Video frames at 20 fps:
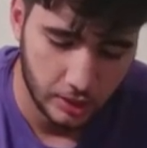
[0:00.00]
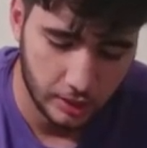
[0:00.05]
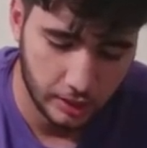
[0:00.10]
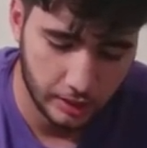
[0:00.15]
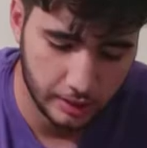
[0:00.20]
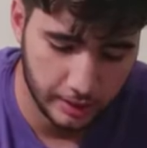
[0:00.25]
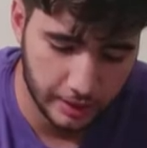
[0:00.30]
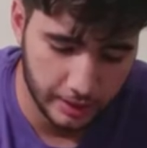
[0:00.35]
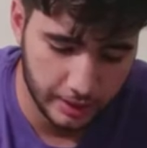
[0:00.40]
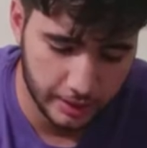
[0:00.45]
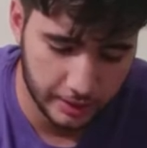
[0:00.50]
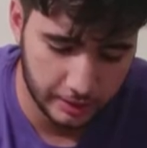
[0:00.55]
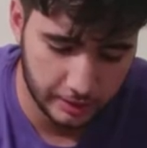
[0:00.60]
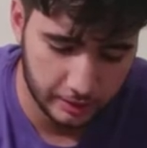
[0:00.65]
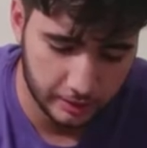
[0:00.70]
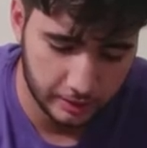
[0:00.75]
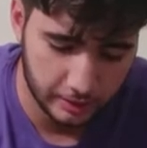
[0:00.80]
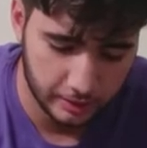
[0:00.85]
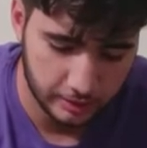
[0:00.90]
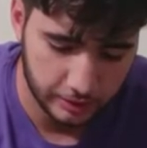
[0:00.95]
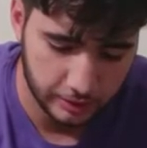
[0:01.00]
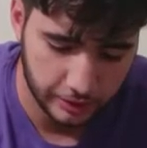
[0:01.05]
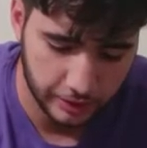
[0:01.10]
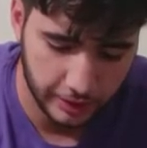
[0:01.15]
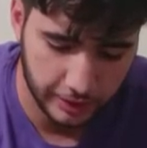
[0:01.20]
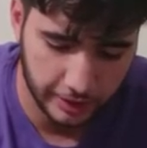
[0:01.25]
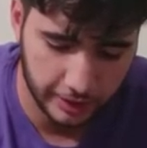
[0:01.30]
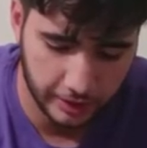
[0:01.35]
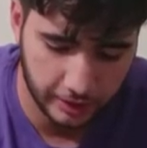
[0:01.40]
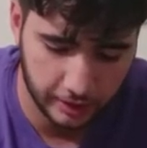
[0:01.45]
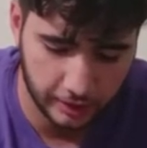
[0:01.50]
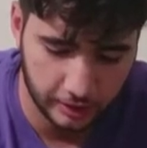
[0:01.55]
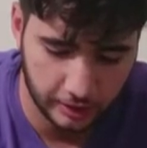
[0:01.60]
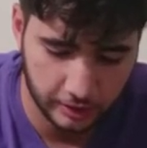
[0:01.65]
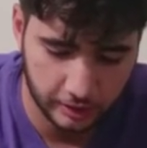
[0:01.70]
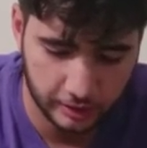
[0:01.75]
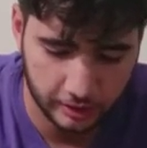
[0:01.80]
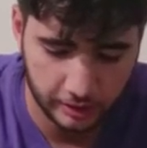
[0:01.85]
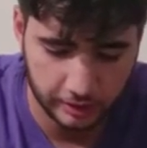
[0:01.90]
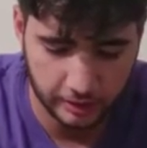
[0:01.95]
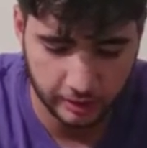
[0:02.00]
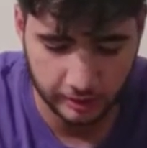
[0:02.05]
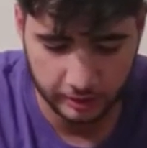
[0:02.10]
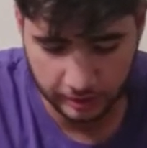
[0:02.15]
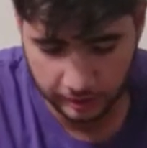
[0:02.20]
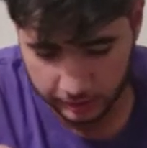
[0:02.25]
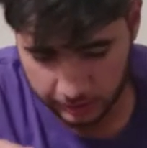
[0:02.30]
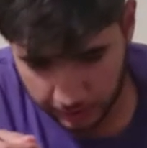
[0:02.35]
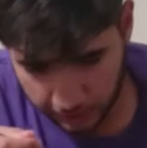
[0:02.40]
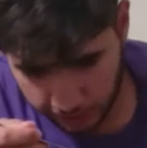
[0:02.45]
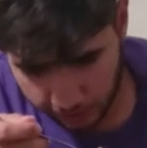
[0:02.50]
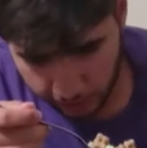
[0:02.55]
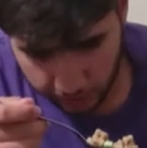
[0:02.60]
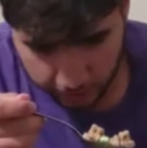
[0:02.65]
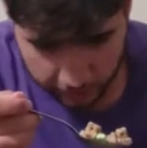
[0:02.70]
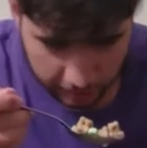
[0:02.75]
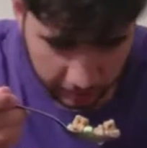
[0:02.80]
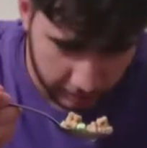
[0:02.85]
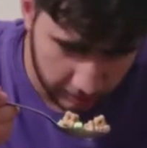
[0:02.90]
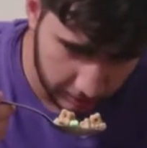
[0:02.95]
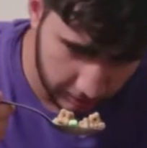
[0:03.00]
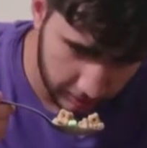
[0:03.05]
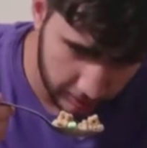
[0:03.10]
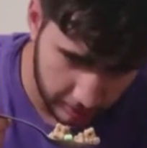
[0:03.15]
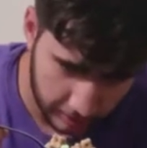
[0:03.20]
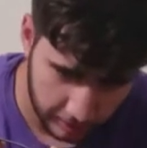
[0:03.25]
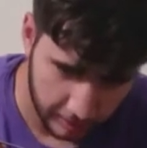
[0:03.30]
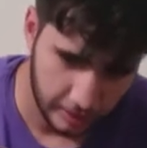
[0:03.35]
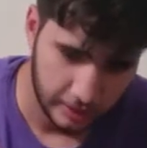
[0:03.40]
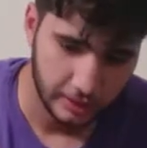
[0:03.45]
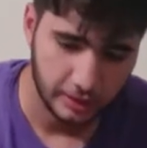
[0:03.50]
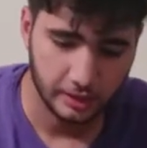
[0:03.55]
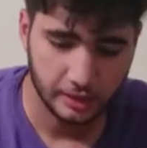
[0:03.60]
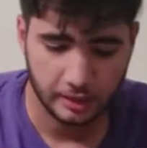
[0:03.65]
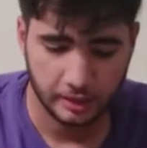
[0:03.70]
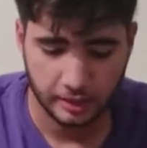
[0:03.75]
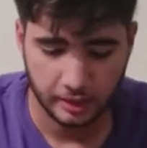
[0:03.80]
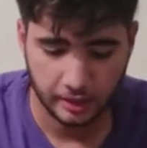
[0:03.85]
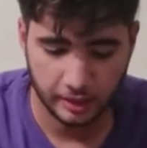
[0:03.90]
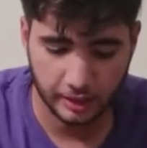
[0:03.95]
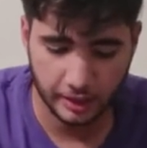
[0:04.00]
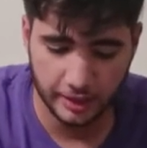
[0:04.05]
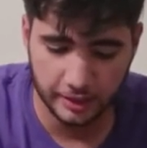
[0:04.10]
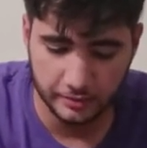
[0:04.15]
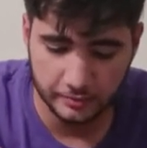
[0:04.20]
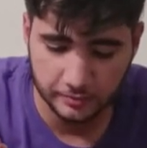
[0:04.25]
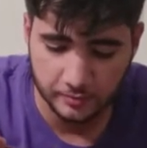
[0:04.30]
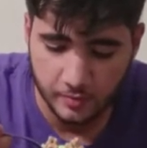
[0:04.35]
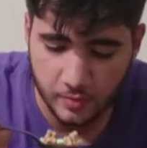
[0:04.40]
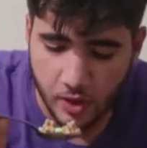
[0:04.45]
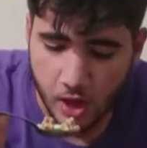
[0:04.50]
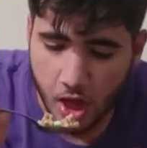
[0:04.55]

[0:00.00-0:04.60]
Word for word: All right, trying to get a, a, a decent. All right.